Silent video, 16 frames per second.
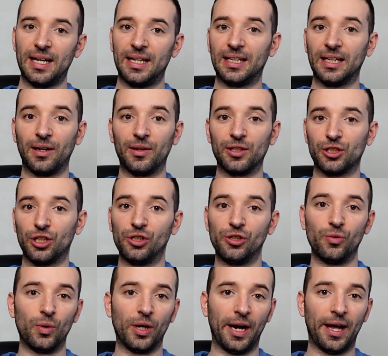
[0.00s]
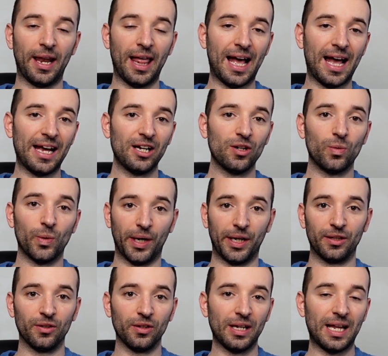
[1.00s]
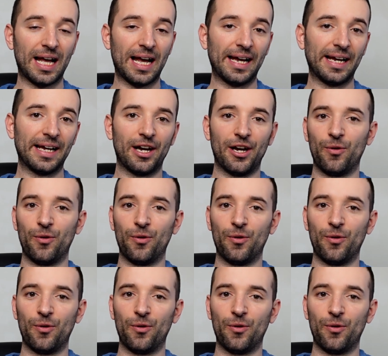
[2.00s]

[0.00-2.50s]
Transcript: then I'll tell you what I like, what I don't like,